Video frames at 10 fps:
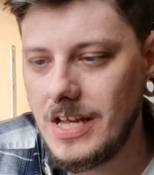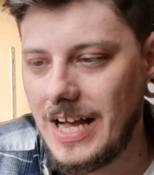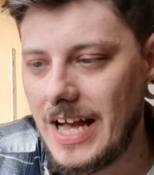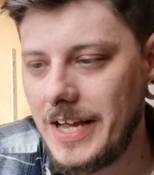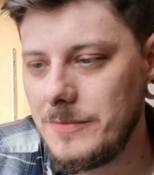
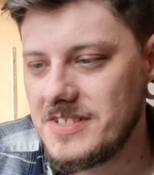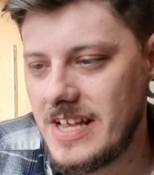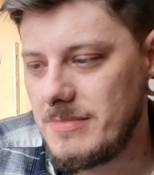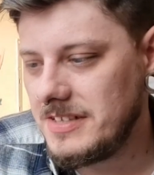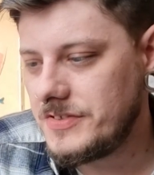I was
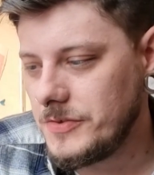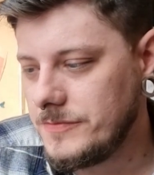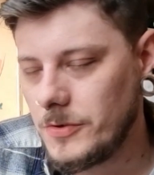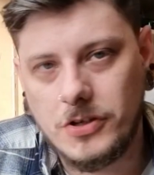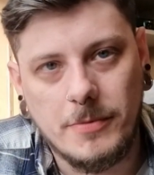able to
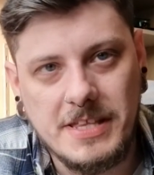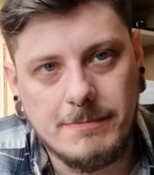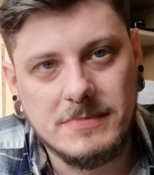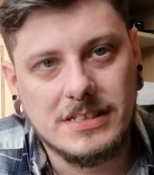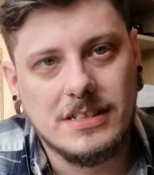photocopy
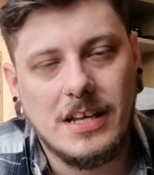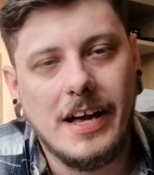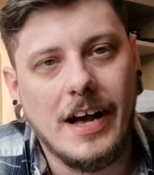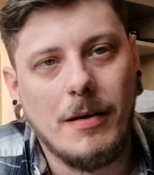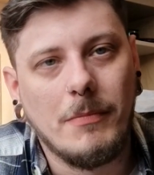them.
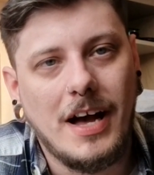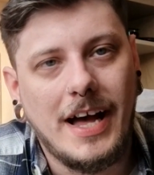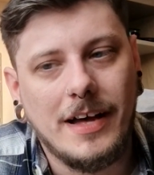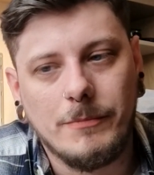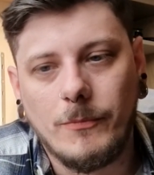
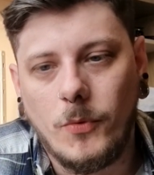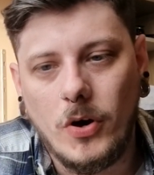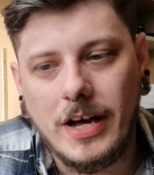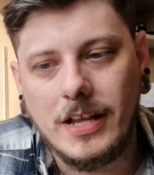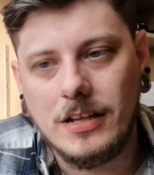
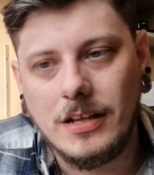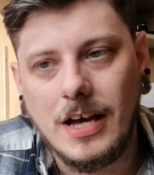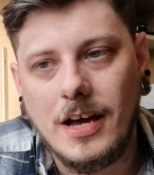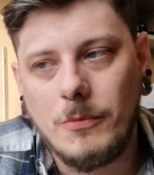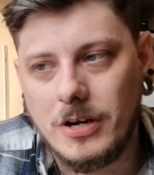What
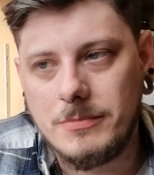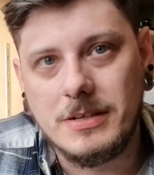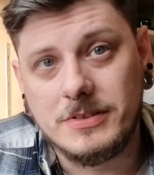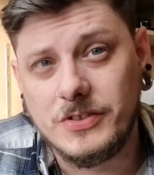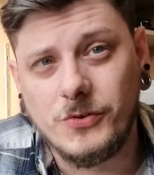I'll be
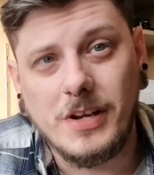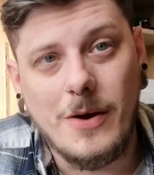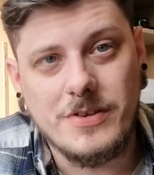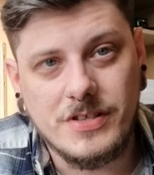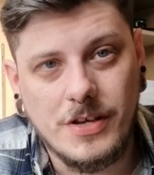able to do
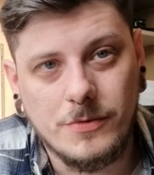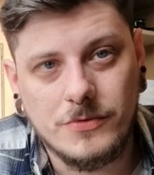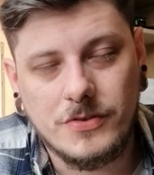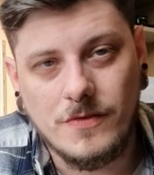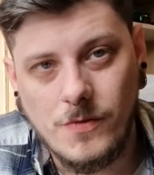now is
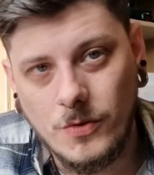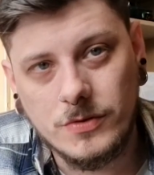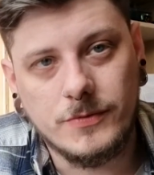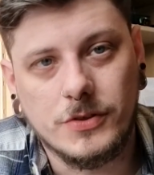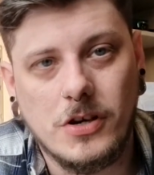use
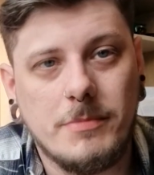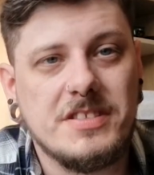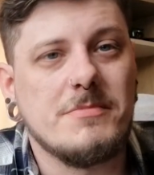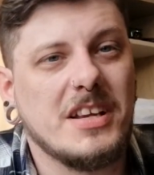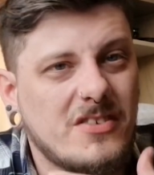those
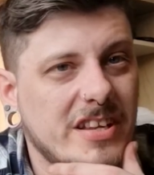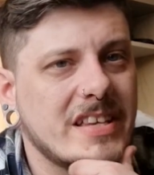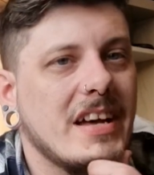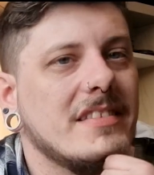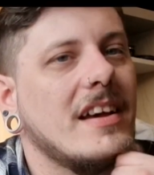photocopies in my
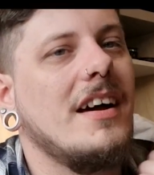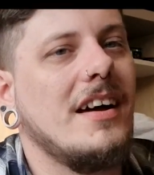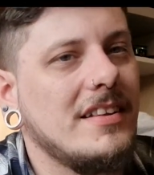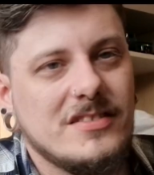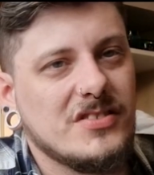Cricut
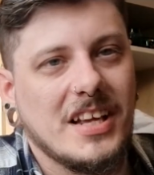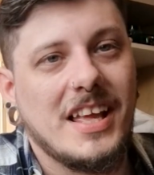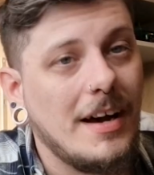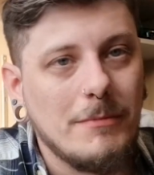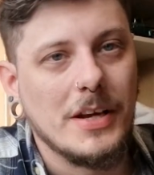just to
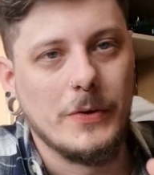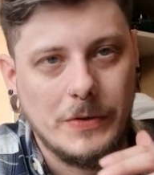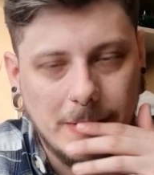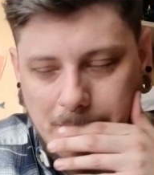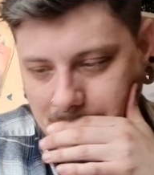cut my
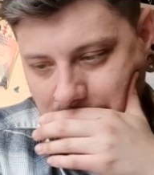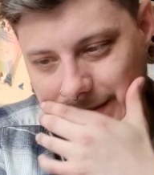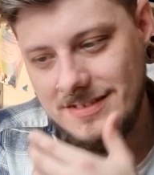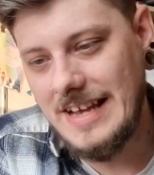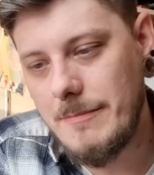own
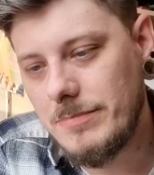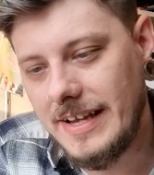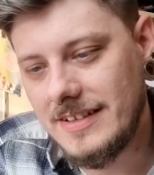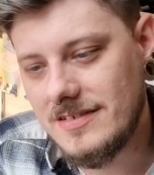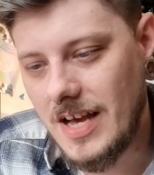
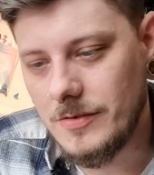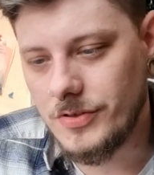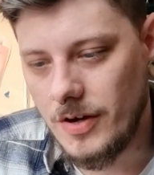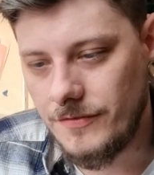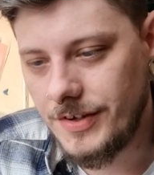templates out
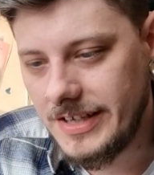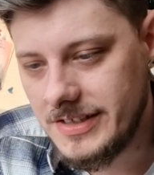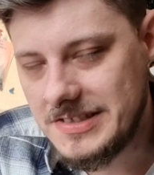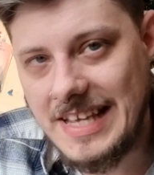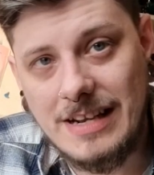of
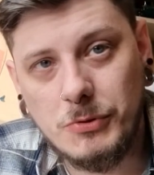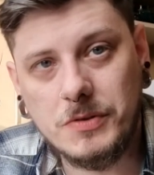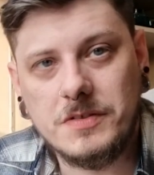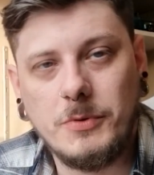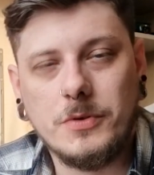
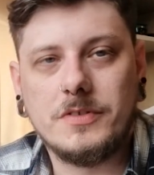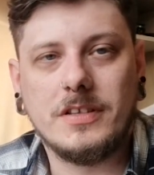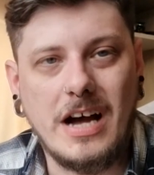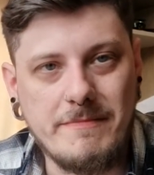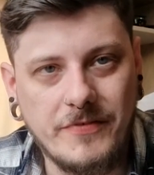scalemotor sport
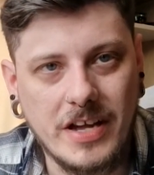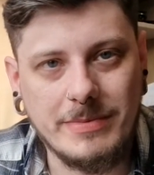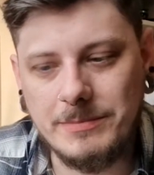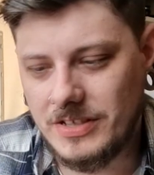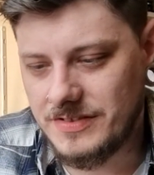carbon
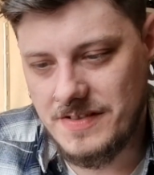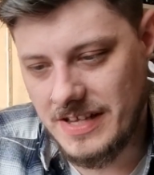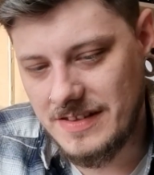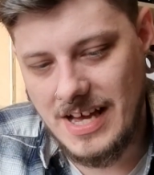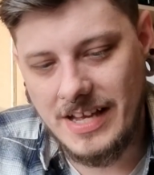fibre, because I
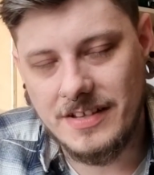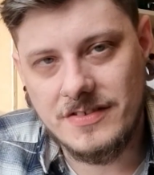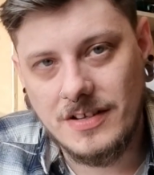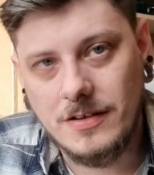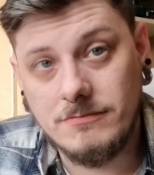think that
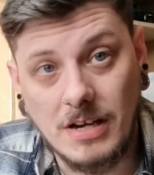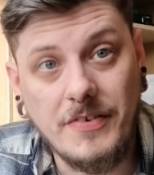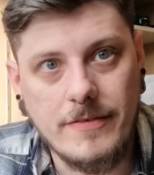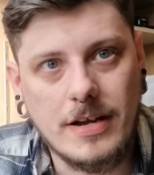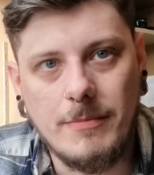is my
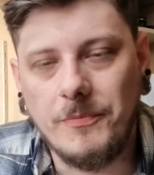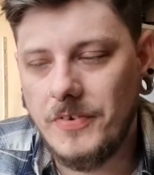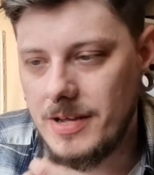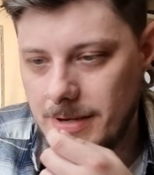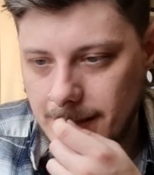favourite carbon
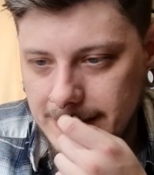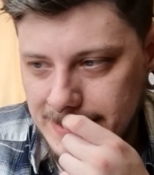fibre.